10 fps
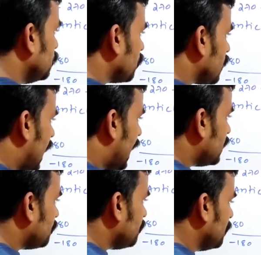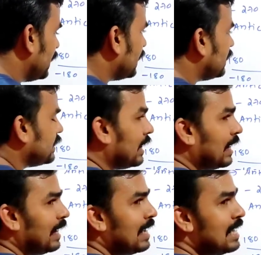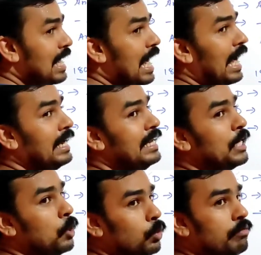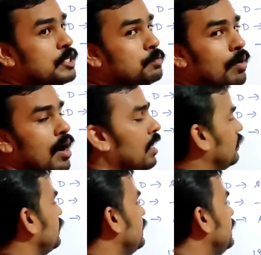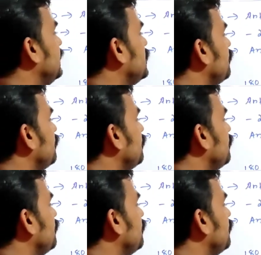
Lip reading: you can't make it a anti-clockwise path. It